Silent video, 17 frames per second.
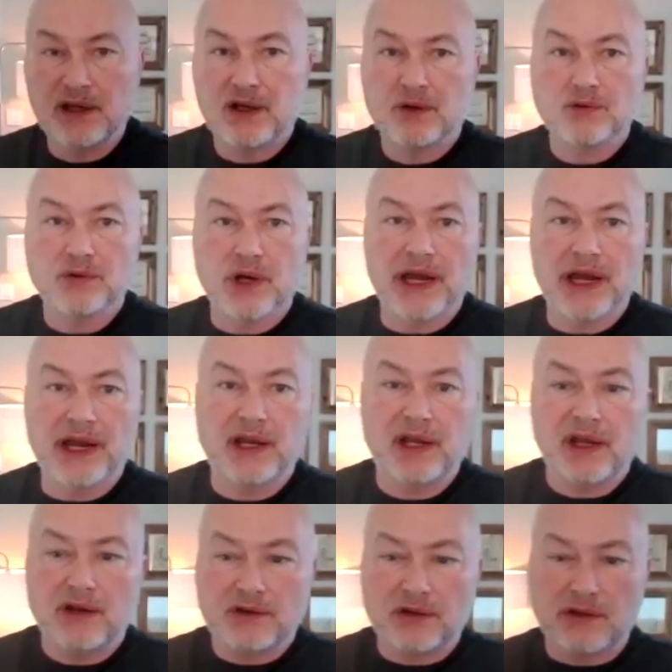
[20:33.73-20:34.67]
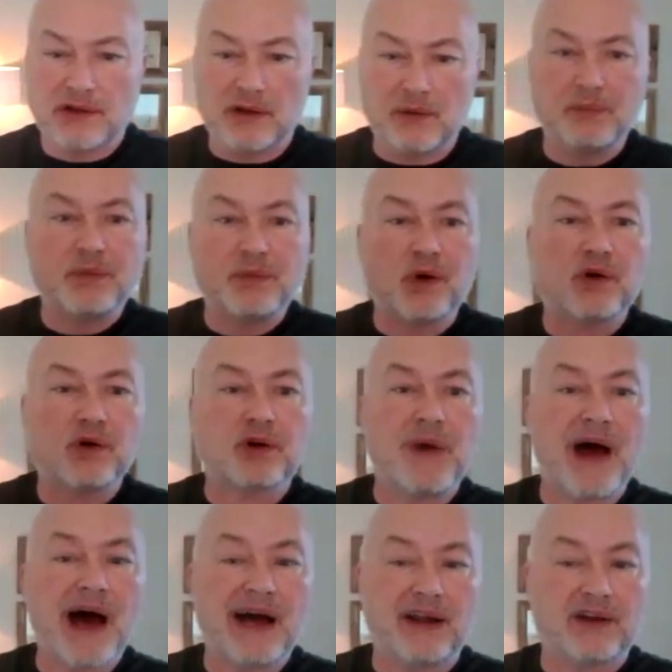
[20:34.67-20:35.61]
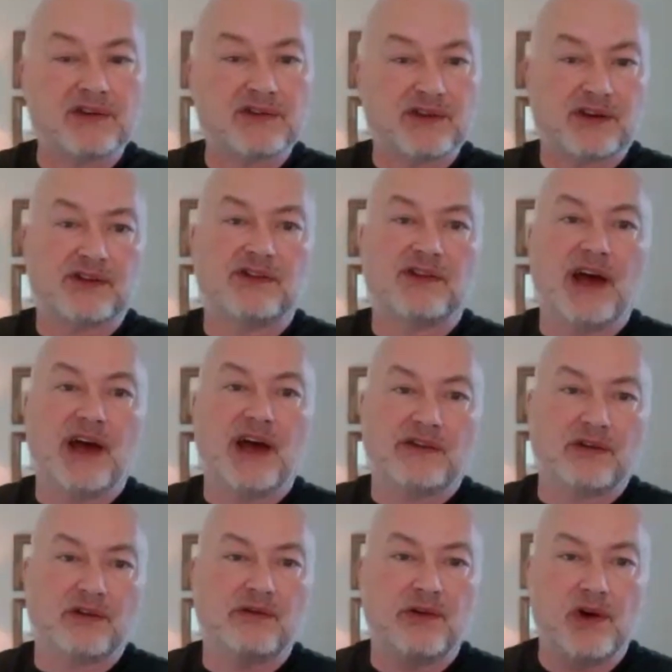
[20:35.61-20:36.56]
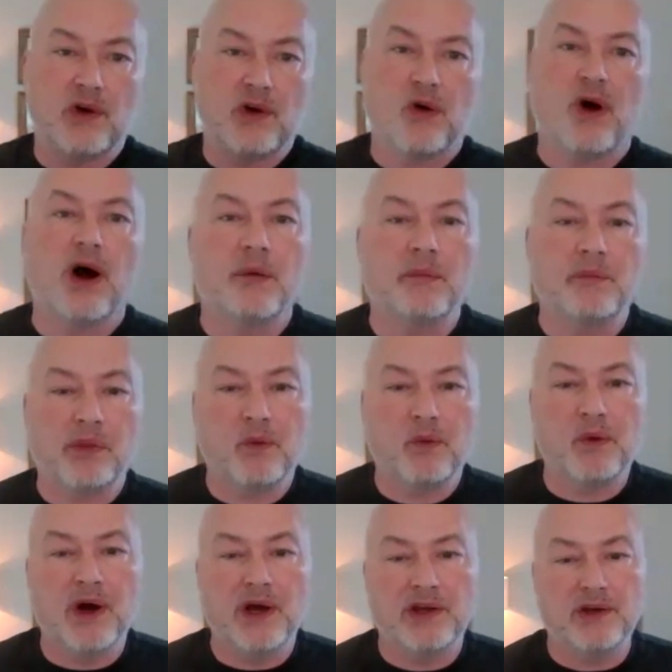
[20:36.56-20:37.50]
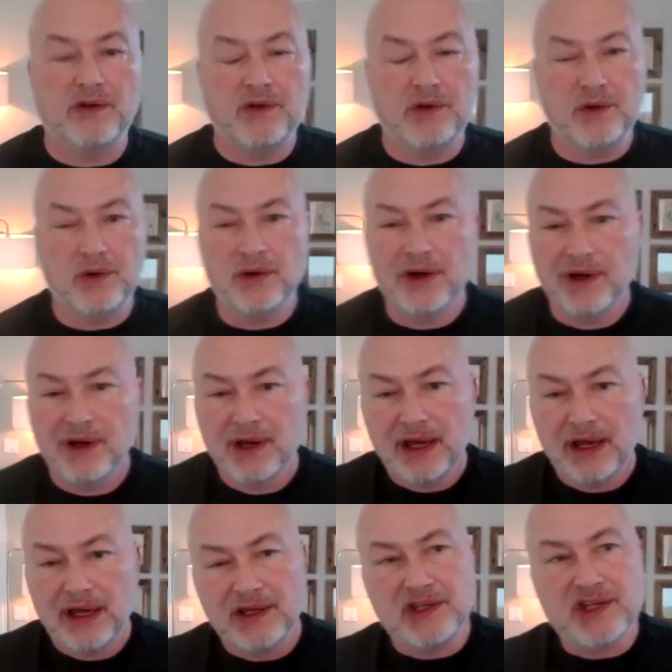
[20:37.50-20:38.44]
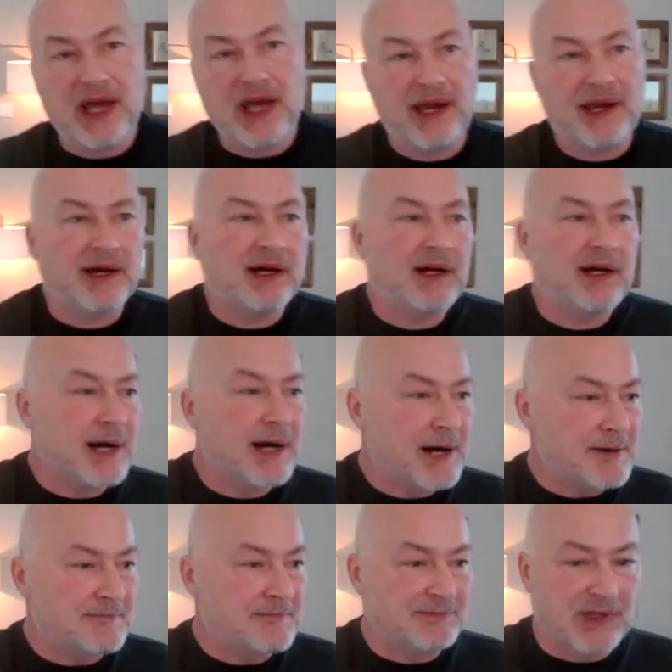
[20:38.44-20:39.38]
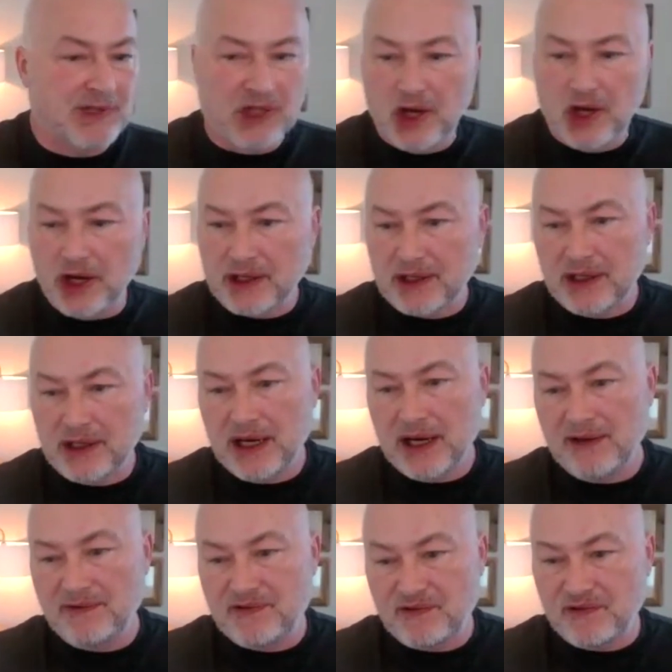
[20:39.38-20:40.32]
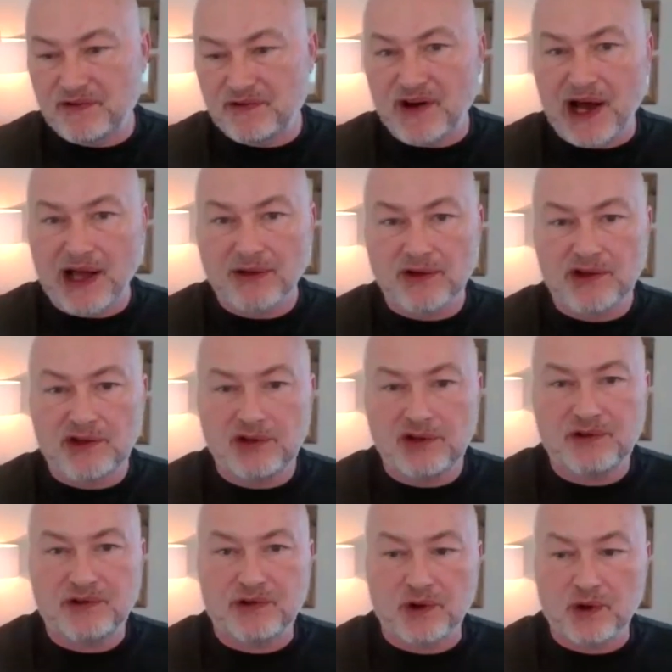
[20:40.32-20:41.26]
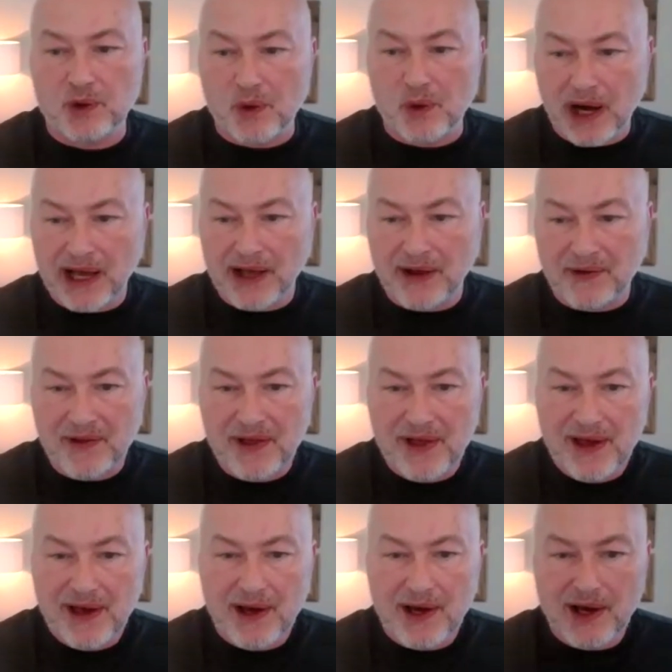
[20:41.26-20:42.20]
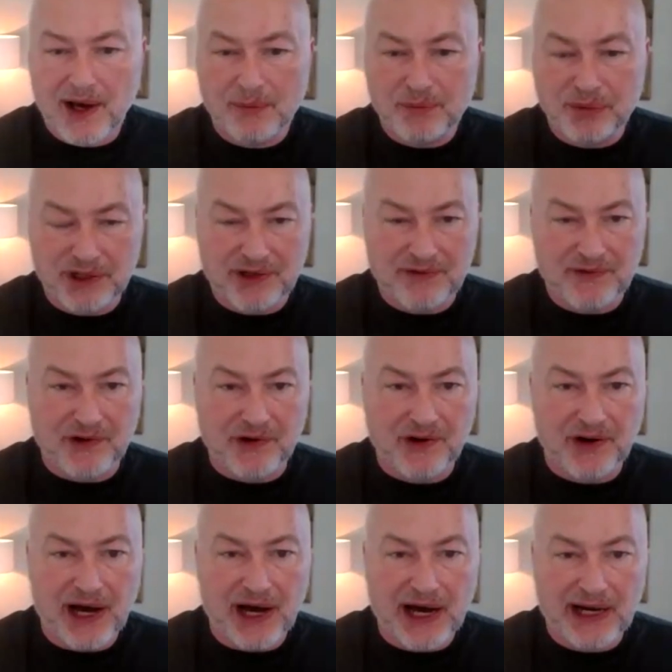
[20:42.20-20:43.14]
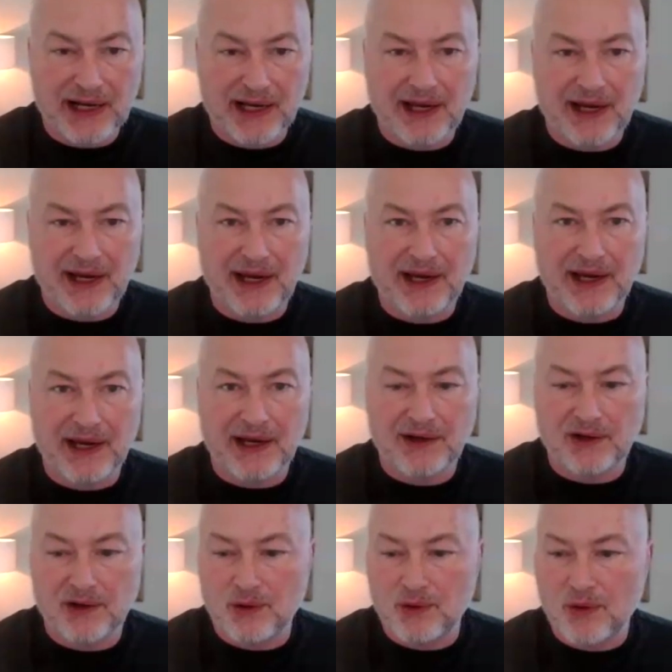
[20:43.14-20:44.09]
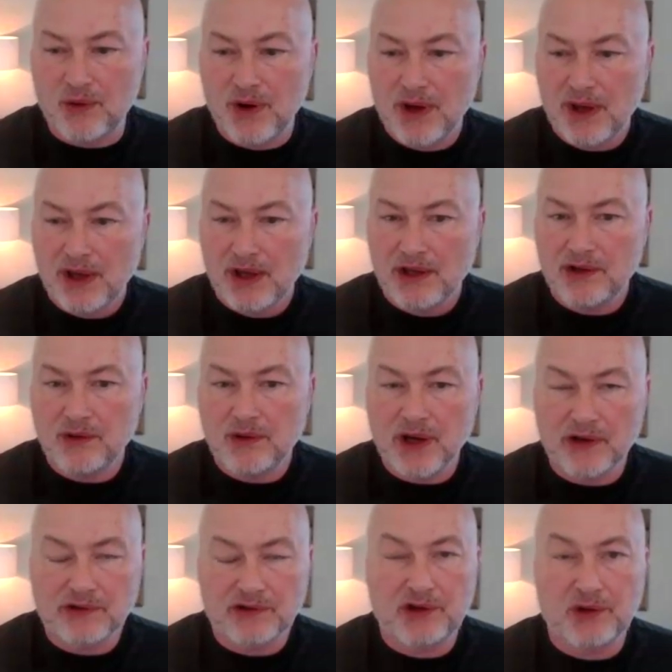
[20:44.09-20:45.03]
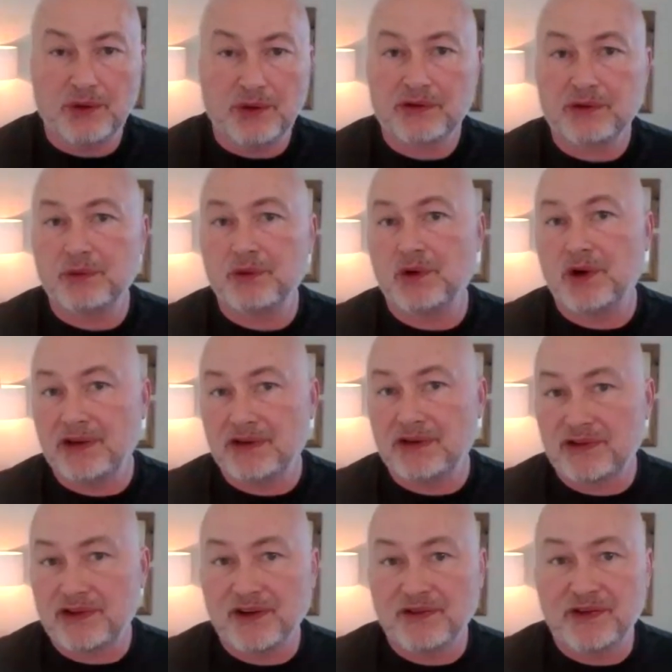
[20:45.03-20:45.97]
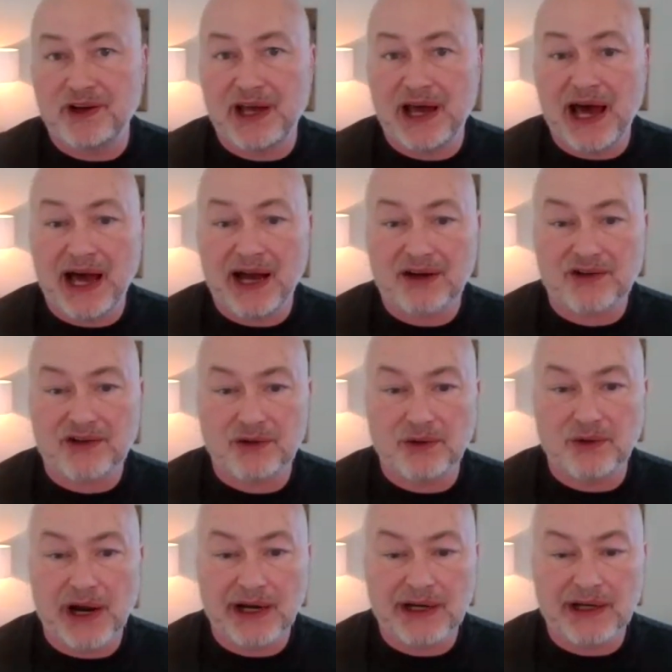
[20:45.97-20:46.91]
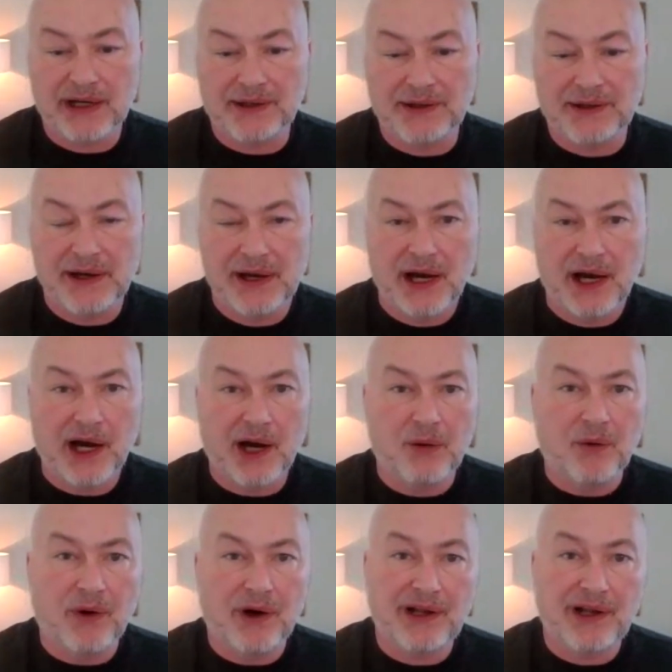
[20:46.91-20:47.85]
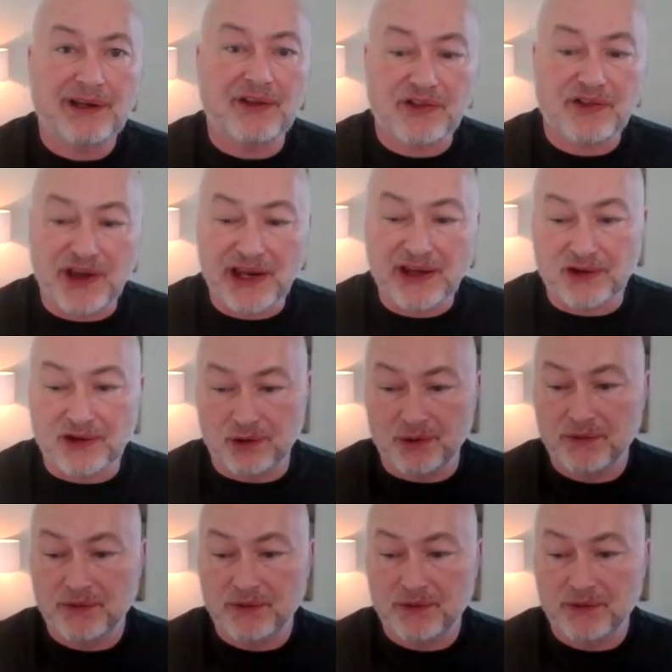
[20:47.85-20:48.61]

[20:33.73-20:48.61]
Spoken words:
right, to the programmatic success of what you do. Jay, look, I've followed you for a while. Believe it or not, I know you guys are doing some great stuff at Action Rocket. I wanted to thank you